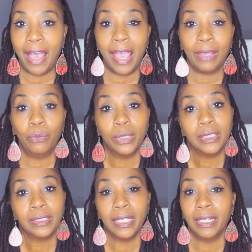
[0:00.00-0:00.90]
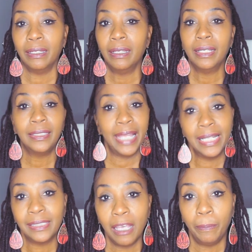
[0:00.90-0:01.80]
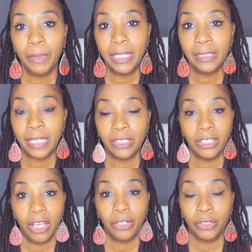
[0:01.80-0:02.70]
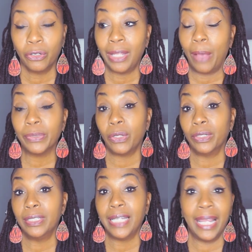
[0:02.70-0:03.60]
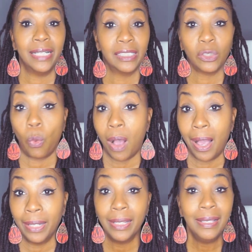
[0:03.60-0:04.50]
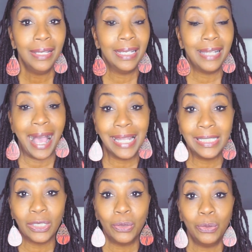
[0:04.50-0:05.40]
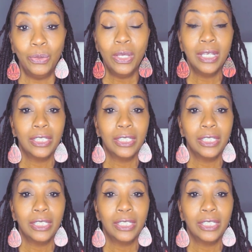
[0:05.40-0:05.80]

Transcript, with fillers: I was in dance companies as a young girl. I was on a dance squad in high school.